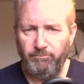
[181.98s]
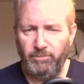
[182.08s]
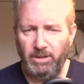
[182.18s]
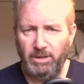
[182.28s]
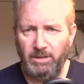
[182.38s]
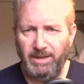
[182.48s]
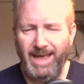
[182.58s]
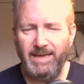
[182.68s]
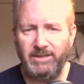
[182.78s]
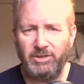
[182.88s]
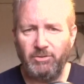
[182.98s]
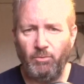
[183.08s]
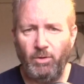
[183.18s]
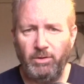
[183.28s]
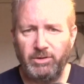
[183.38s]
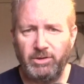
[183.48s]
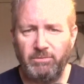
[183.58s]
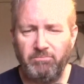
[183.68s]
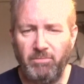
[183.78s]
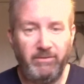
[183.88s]
uh, Les was
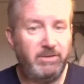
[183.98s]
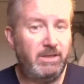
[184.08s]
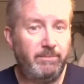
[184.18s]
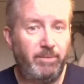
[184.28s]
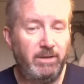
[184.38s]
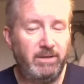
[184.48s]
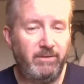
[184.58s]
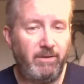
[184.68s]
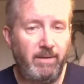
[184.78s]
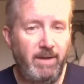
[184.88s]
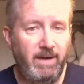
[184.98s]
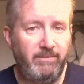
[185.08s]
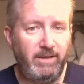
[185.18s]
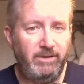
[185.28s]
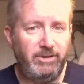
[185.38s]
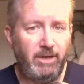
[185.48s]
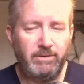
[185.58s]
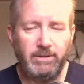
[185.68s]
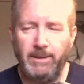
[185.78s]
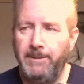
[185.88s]
obviously the brunt of a great many of these
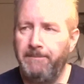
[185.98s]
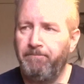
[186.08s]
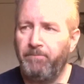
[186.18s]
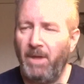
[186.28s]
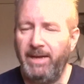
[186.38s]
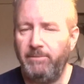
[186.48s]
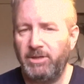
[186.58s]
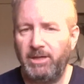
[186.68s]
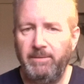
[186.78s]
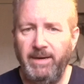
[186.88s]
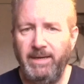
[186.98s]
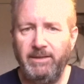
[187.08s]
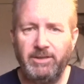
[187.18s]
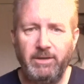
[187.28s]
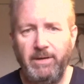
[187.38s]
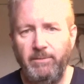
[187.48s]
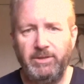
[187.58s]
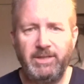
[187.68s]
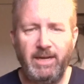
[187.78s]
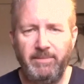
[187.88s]
jokes. He was the comedian, so he would
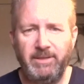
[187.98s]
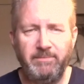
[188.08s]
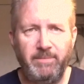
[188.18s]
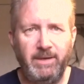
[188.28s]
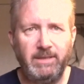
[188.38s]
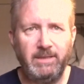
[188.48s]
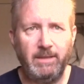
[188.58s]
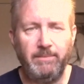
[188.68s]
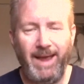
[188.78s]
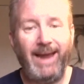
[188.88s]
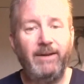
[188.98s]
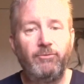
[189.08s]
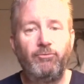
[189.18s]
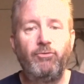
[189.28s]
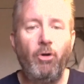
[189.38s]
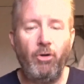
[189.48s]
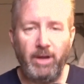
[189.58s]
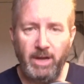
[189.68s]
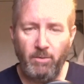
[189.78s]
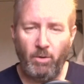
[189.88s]
set bits and pieces up. And
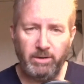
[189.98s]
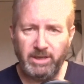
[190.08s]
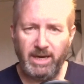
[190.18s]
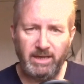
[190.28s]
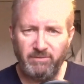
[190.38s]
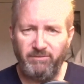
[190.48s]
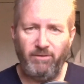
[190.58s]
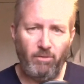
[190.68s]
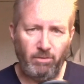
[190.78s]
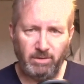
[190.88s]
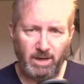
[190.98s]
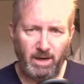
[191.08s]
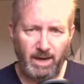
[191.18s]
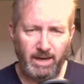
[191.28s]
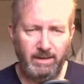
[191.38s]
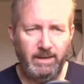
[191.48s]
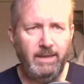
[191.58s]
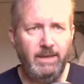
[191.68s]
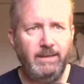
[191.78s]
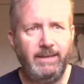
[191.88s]
Roy was his fall guy.
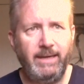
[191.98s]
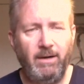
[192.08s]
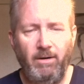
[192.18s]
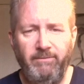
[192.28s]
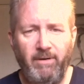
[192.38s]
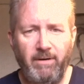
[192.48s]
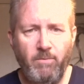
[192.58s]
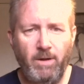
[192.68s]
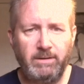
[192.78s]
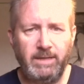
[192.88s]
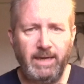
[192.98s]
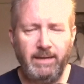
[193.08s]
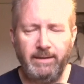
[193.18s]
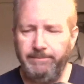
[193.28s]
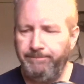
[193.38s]
They got on very well together.